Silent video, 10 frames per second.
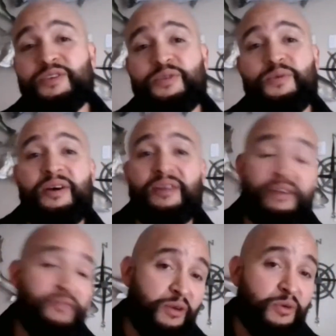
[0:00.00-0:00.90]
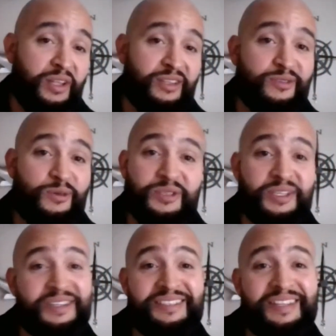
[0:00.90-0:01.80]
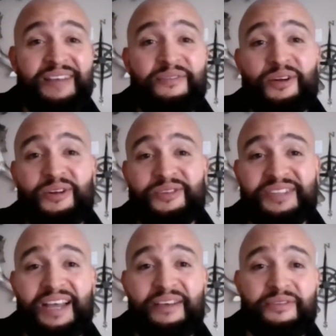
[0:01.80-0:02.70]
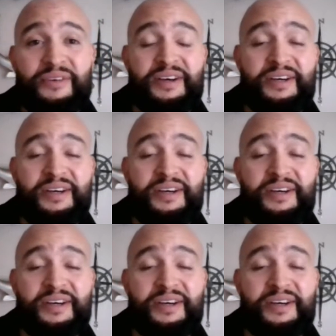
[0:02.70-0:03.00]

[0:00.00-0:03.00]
Fish and Wildlife, Laguna Atascosa doesn't have a large staff